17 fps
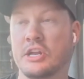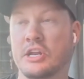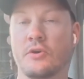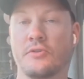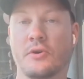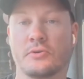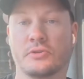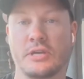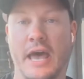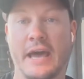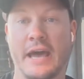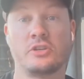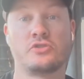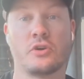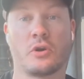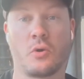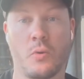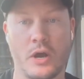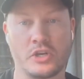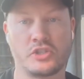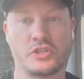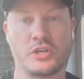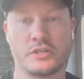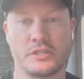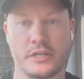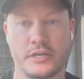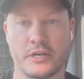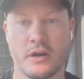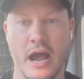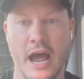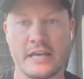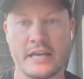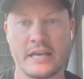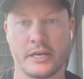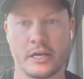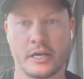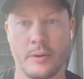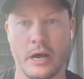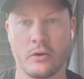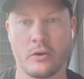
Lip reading: you know, those extra questions that you're asking